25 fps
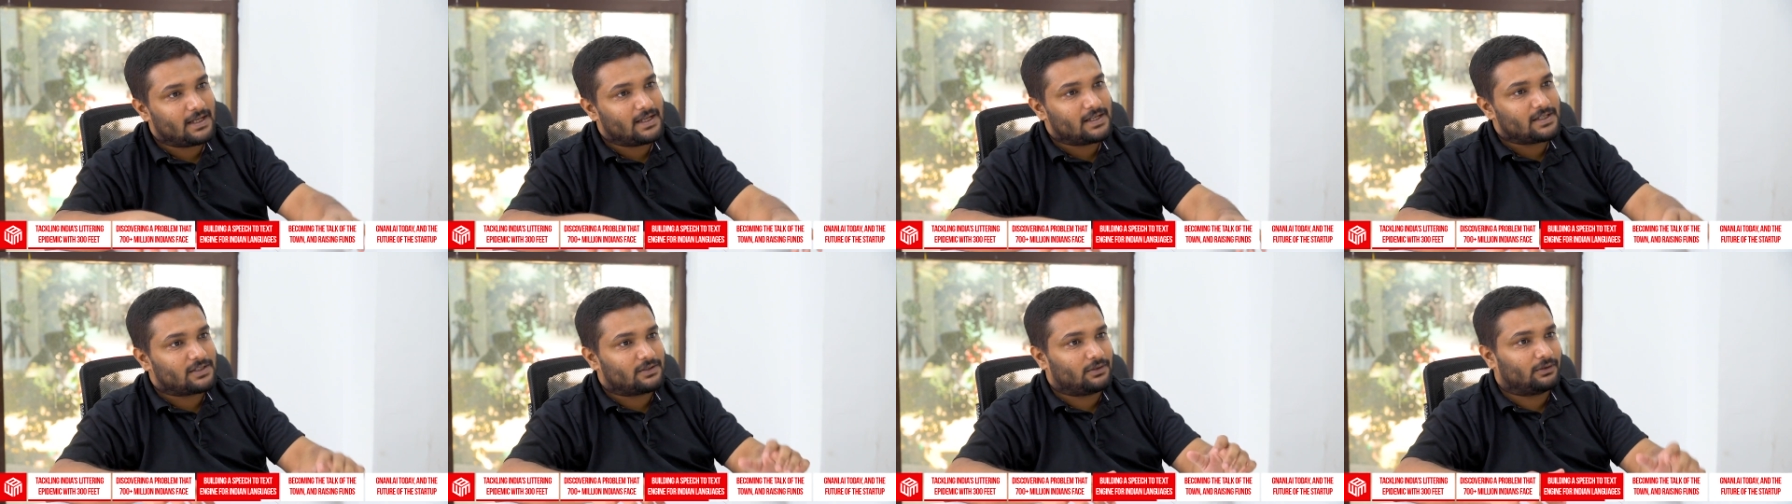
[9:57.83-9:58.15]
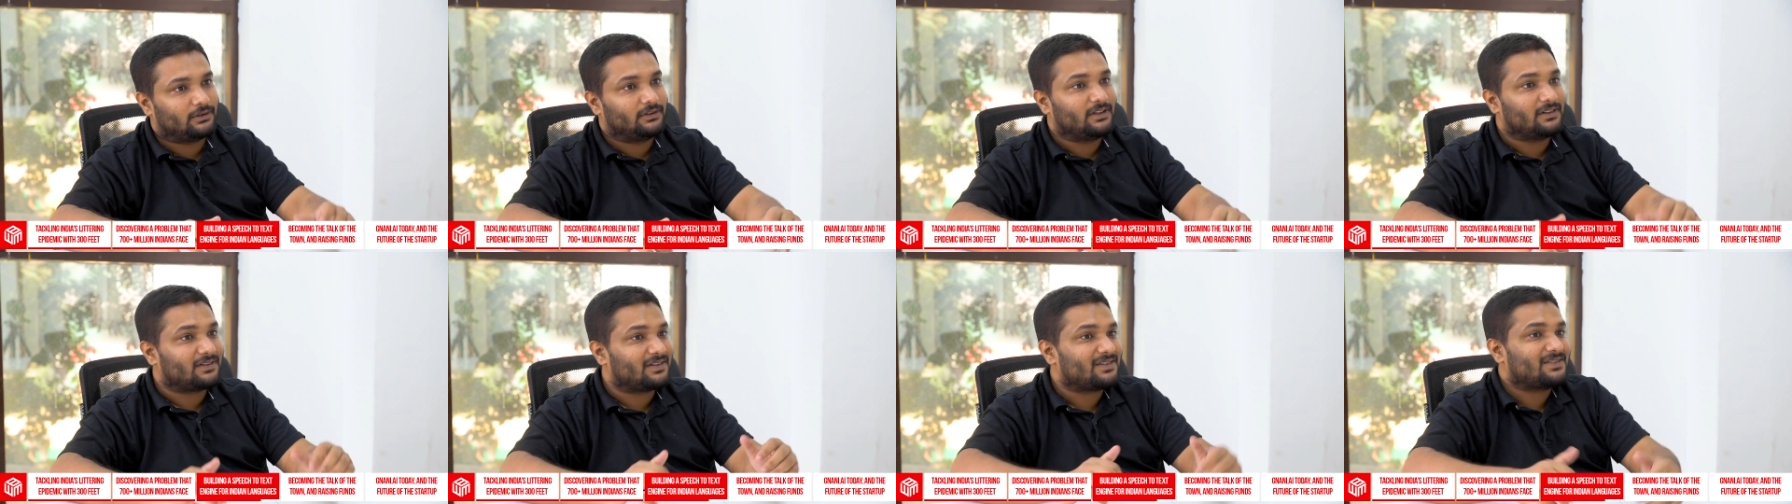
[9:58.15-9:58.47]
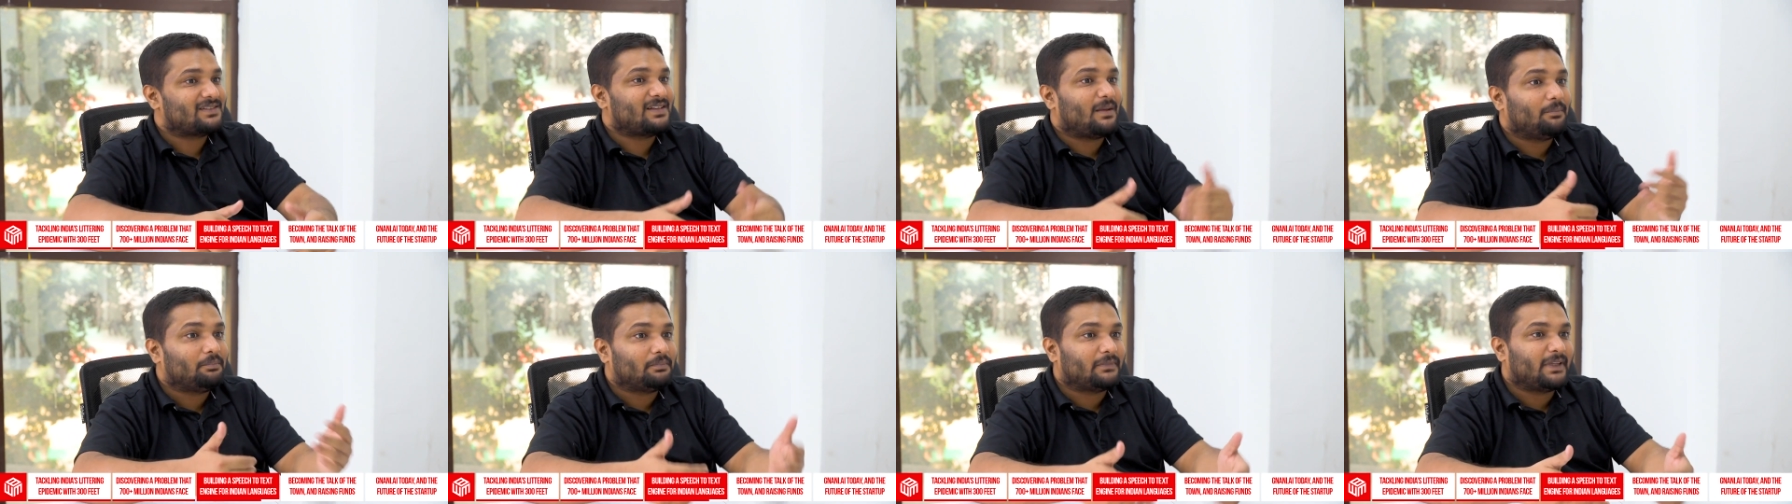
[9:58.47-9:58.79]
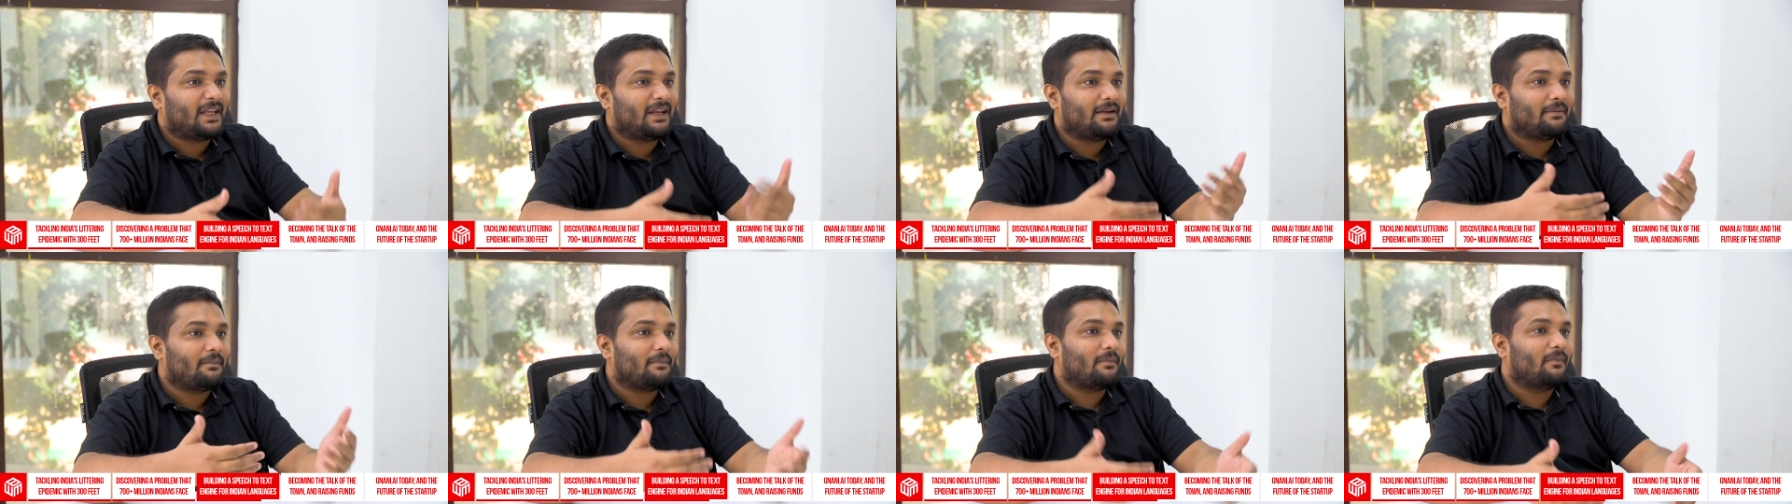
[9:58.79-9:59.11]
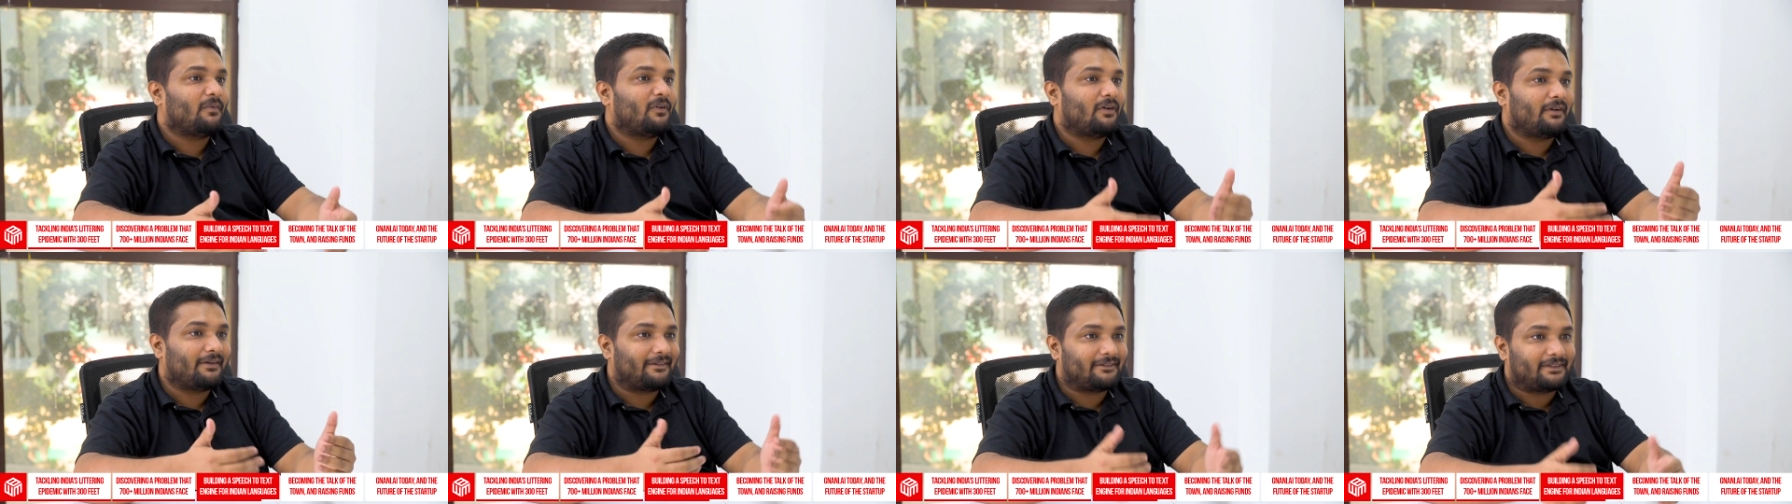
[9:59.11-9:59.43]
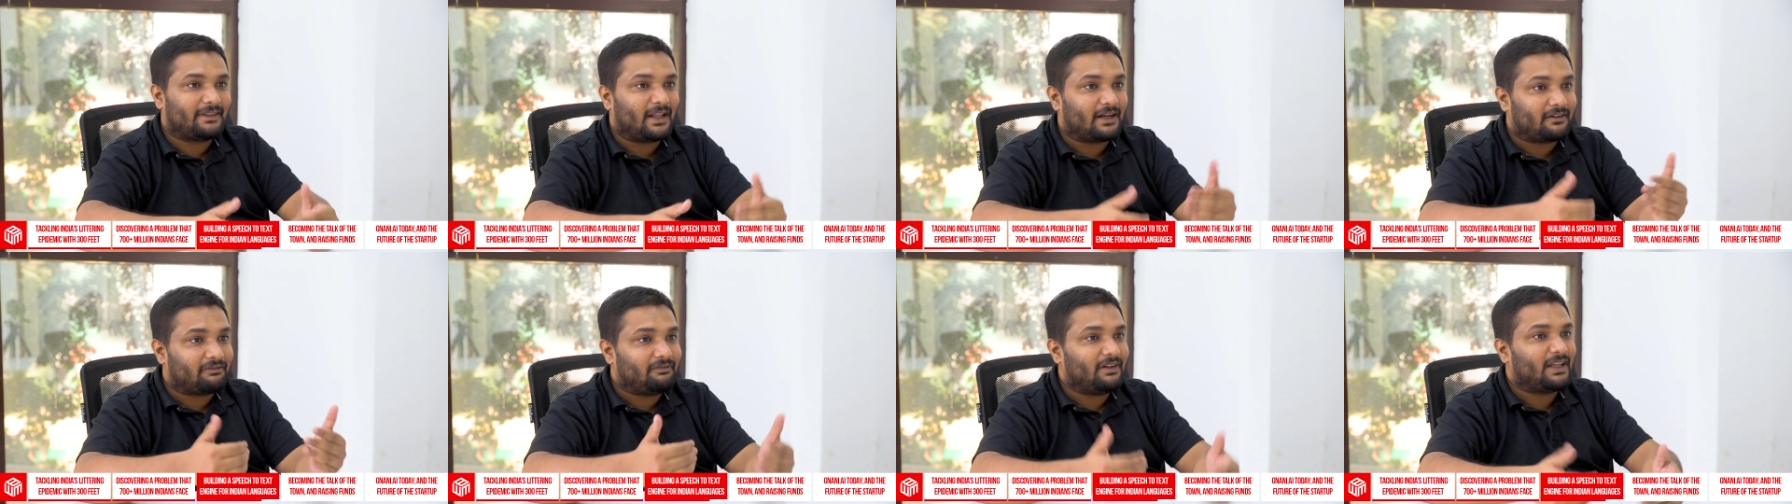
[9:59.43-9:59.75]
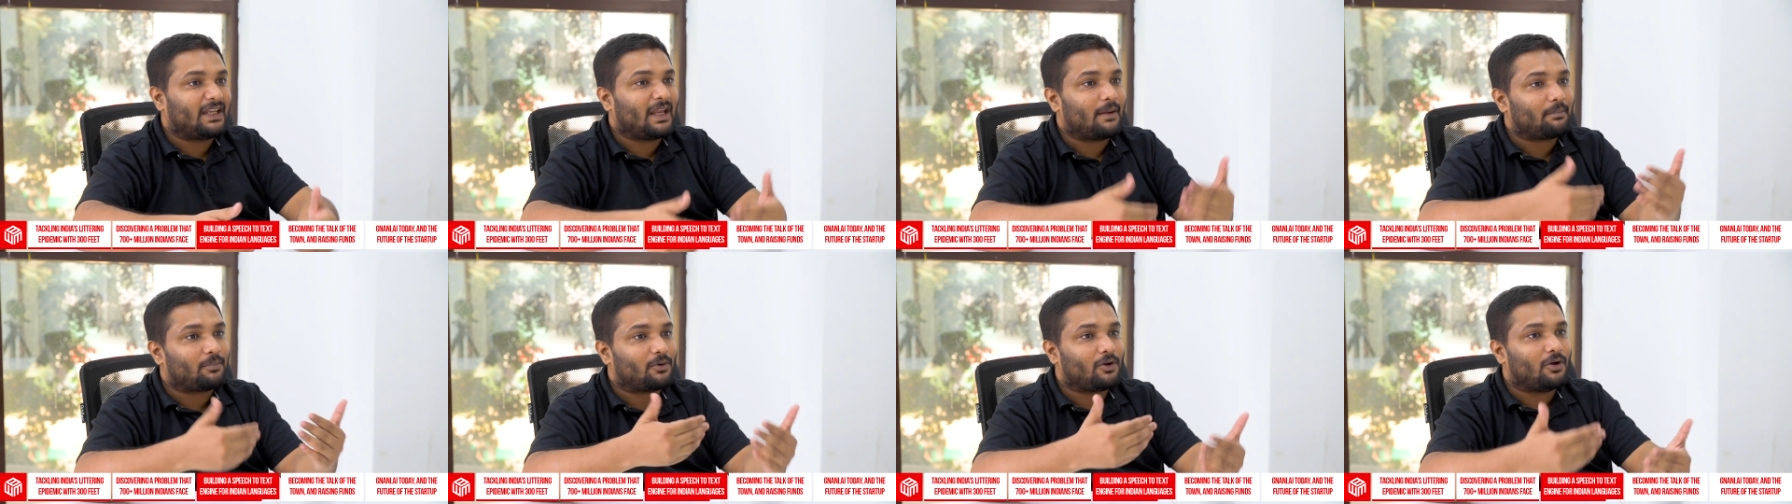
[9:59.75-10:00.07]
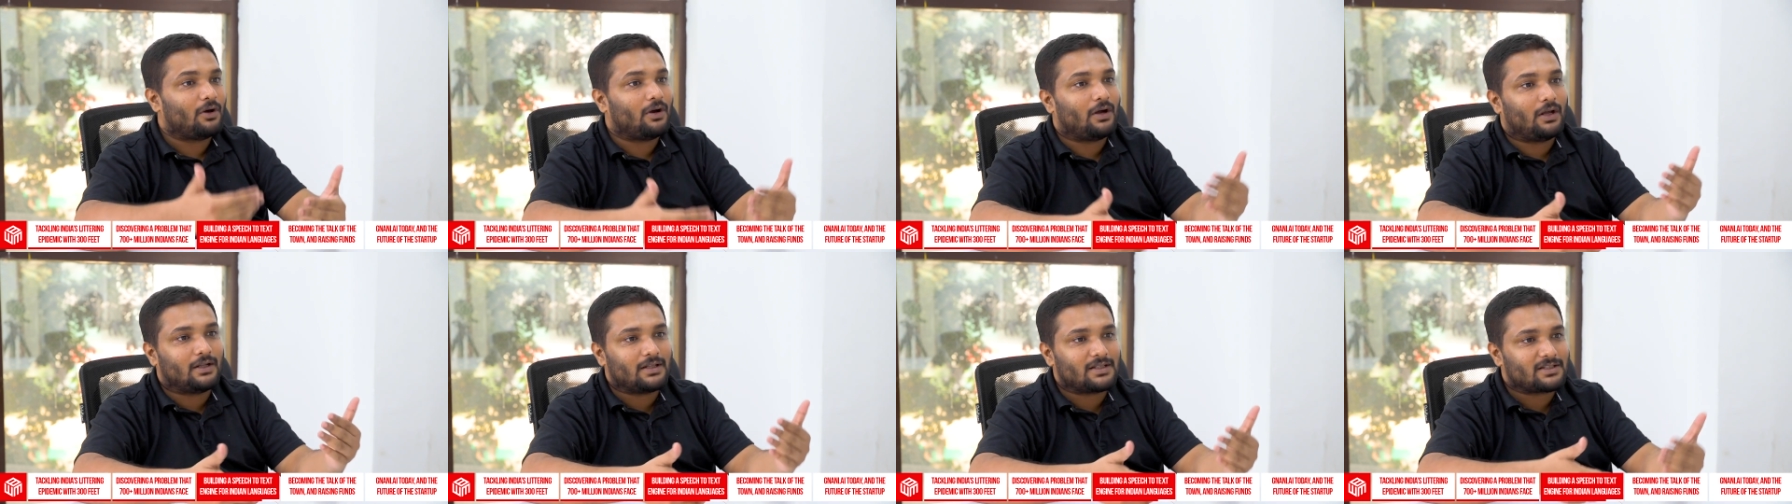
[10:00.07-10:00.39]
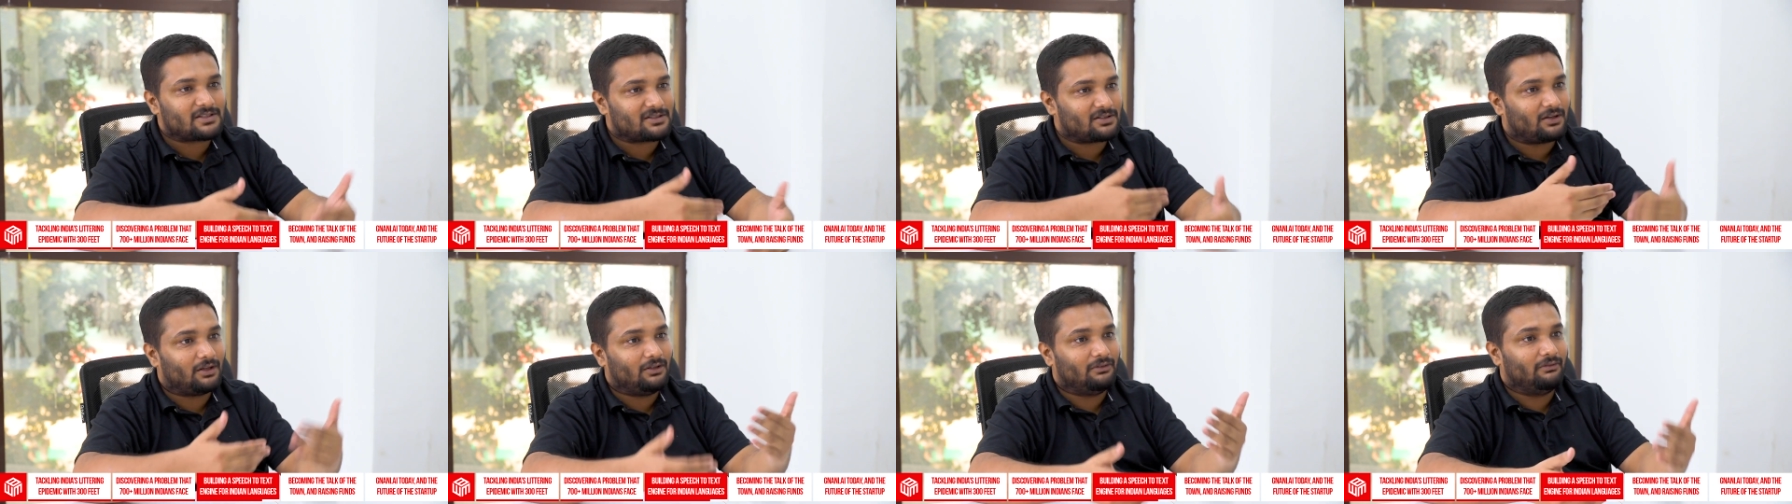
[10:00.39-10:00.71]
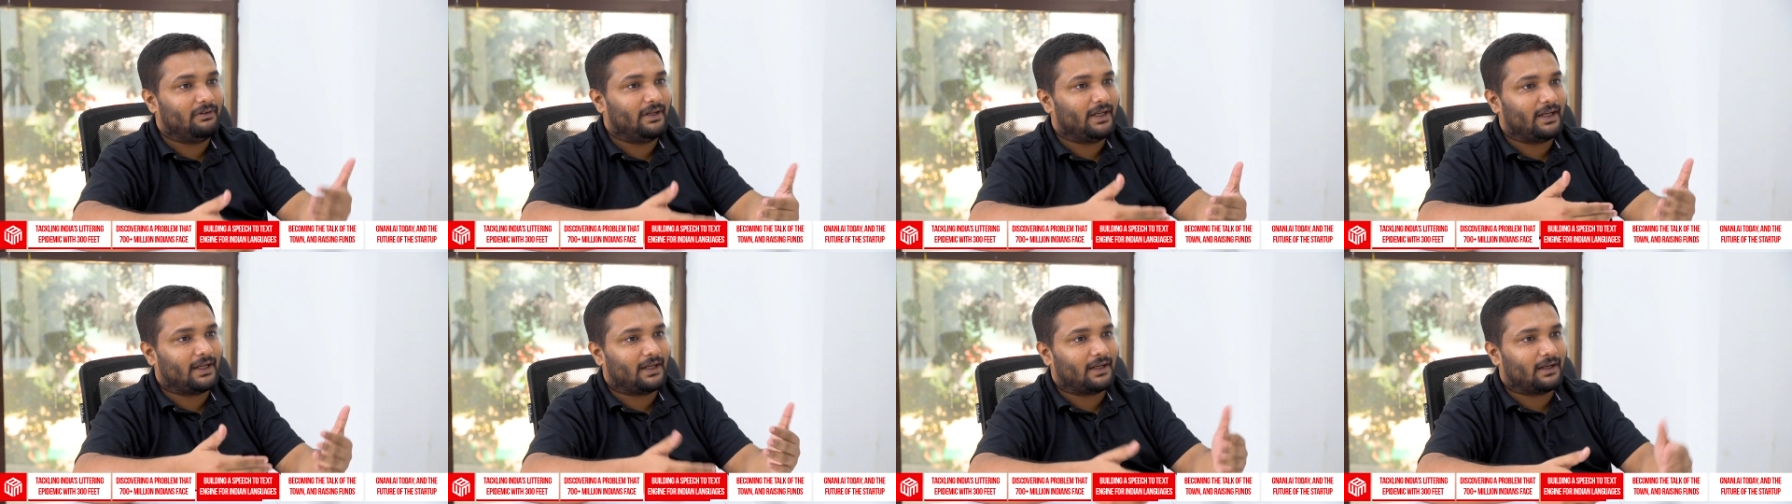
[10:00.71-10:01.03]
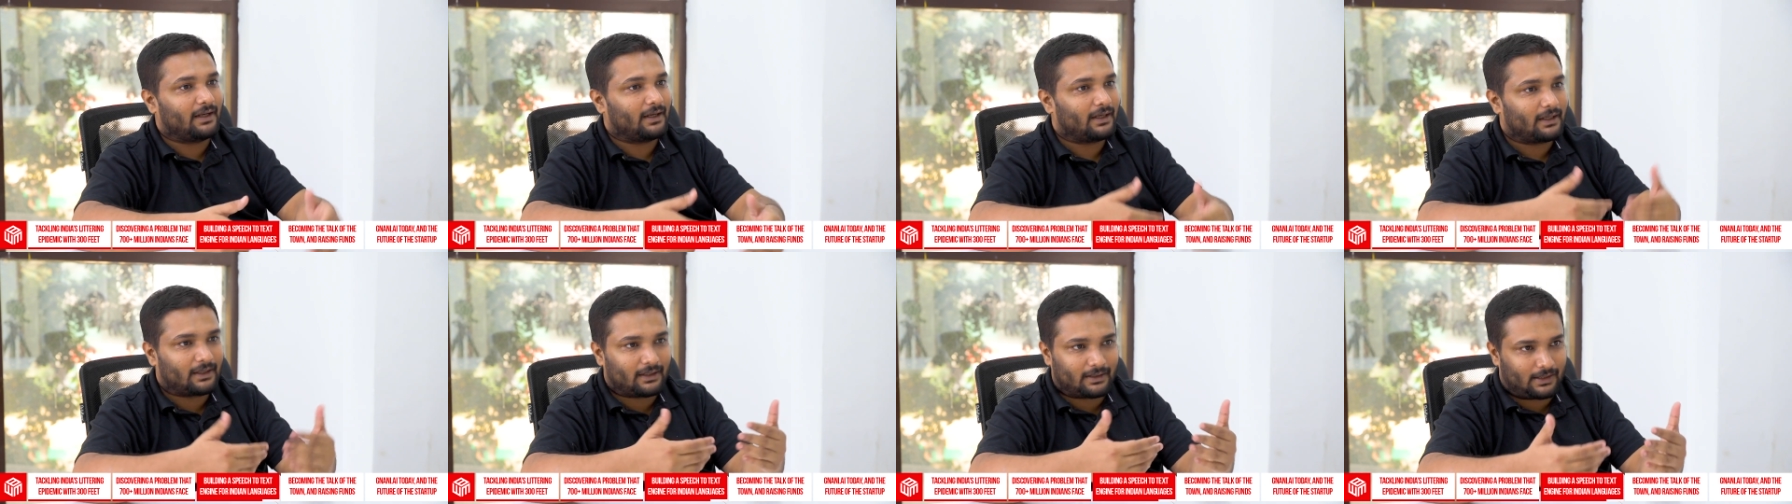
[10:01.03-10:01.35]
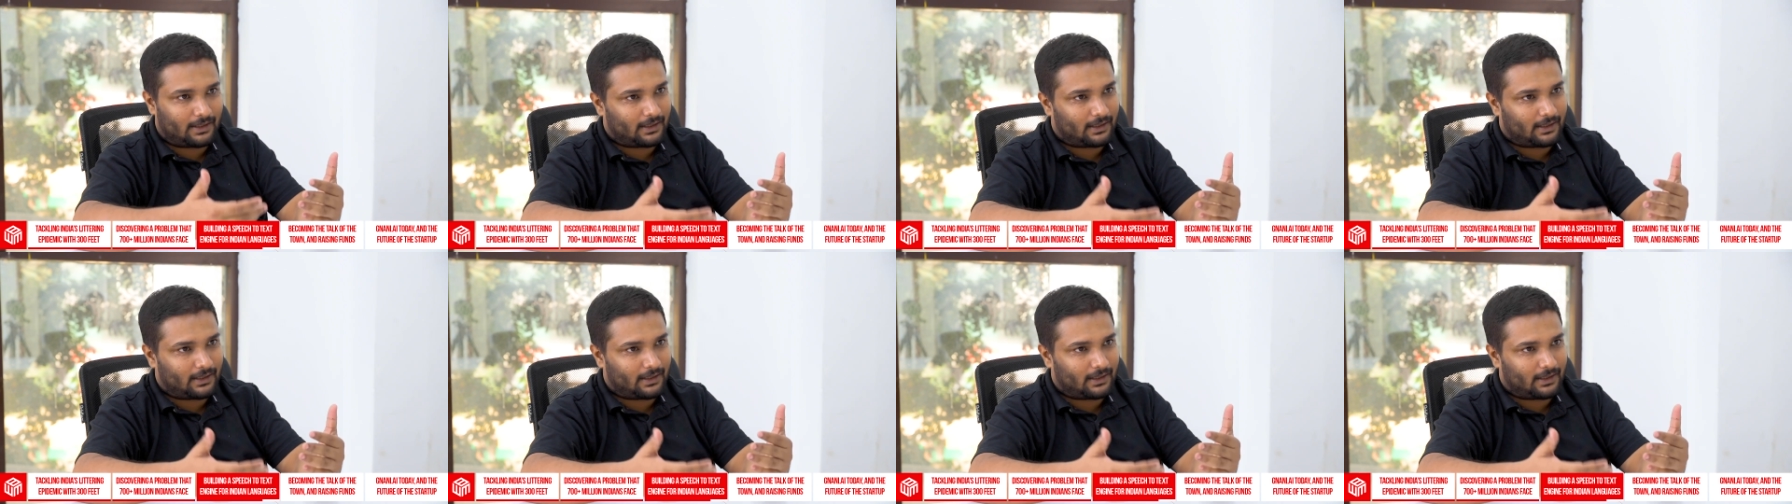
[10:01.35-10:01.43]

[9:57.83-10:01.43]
So, this is something that we kept on solving,